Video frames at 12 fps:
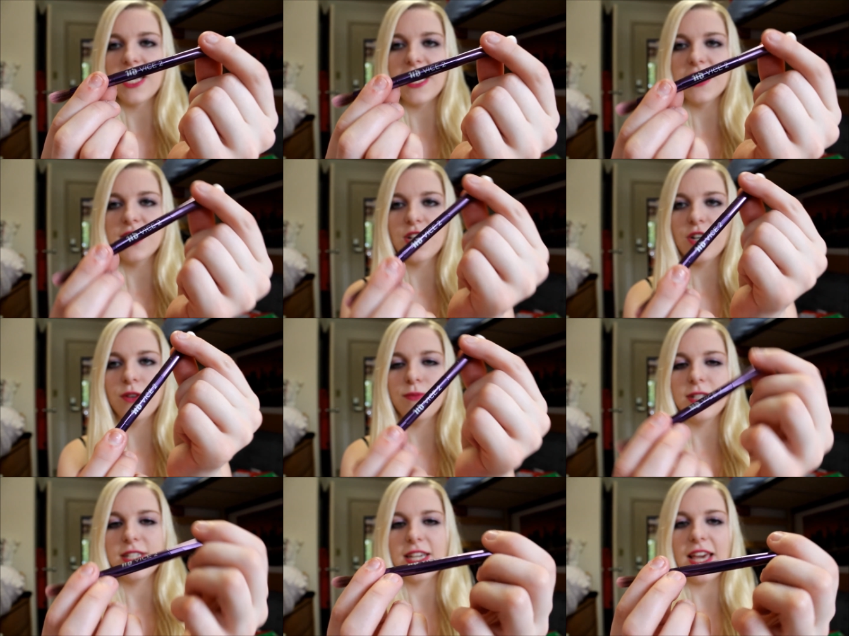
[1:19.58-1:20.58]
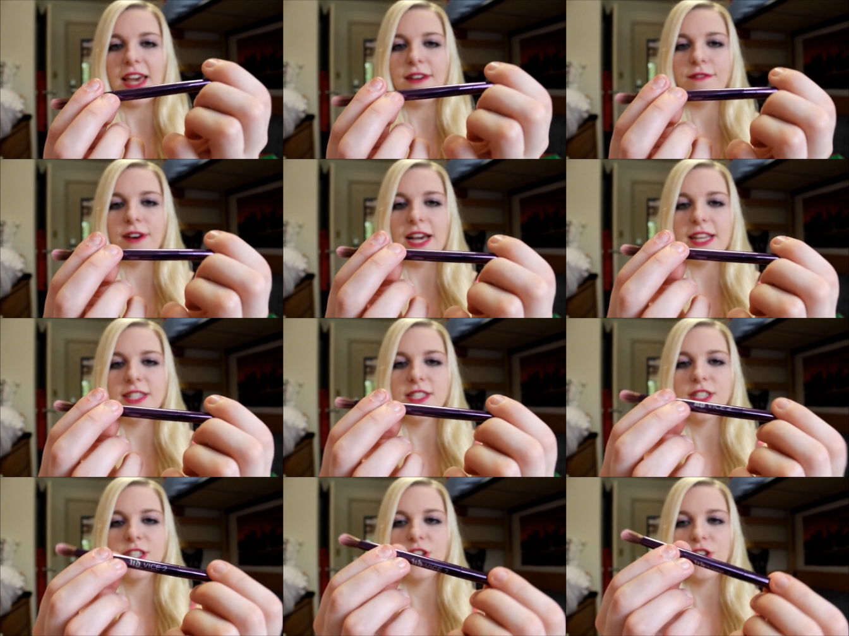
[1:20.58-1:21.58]
says Urban Decay
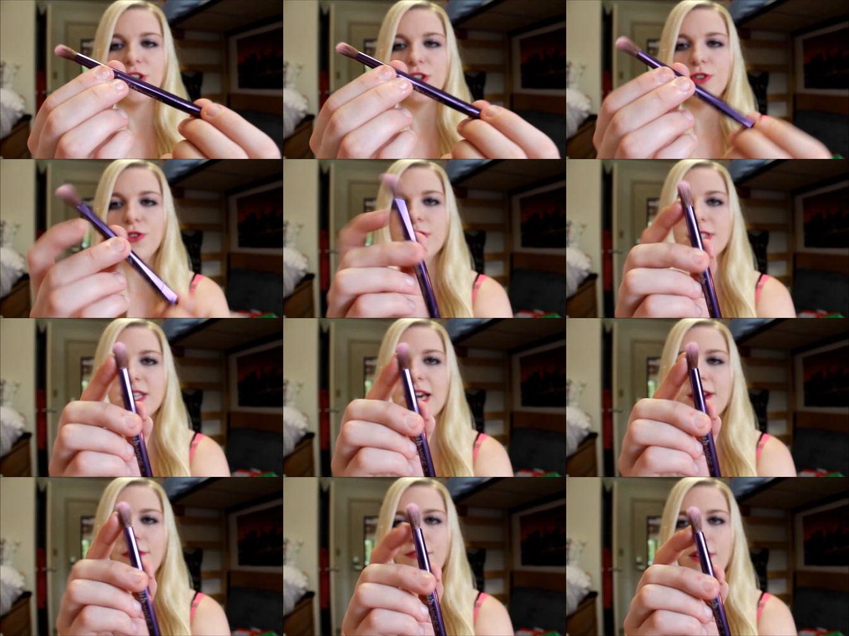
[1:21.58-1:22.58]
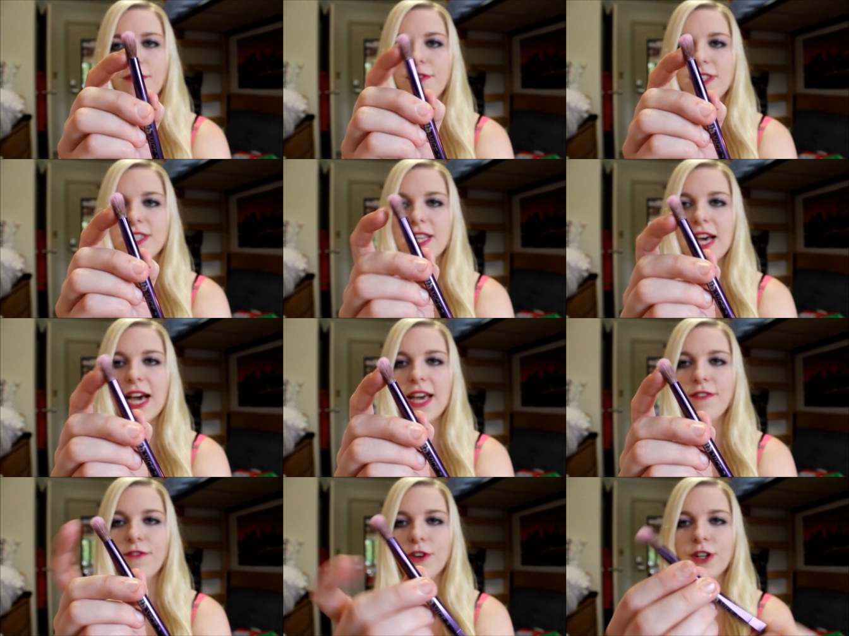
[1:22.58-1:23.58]
Vice 2. It's got a fluffy
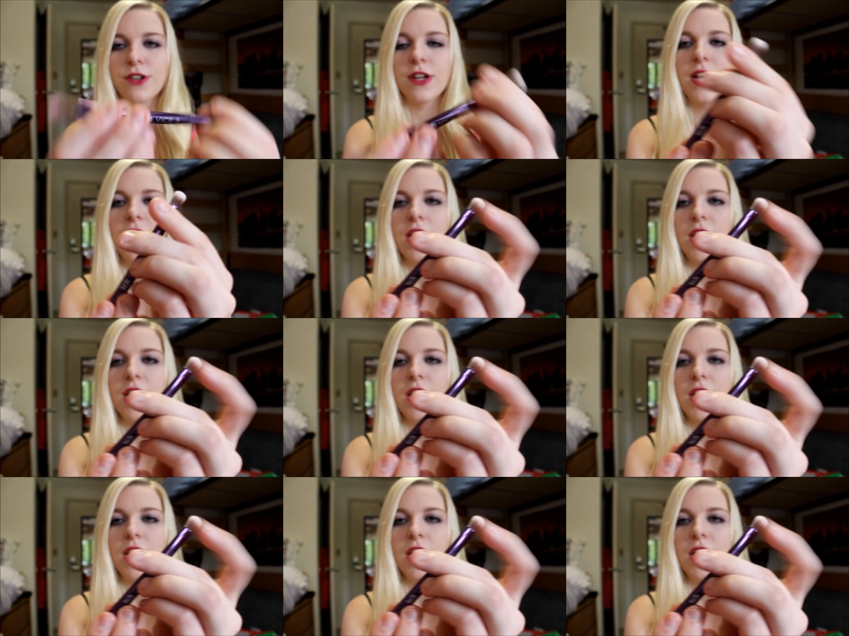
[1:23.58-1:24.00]
side for,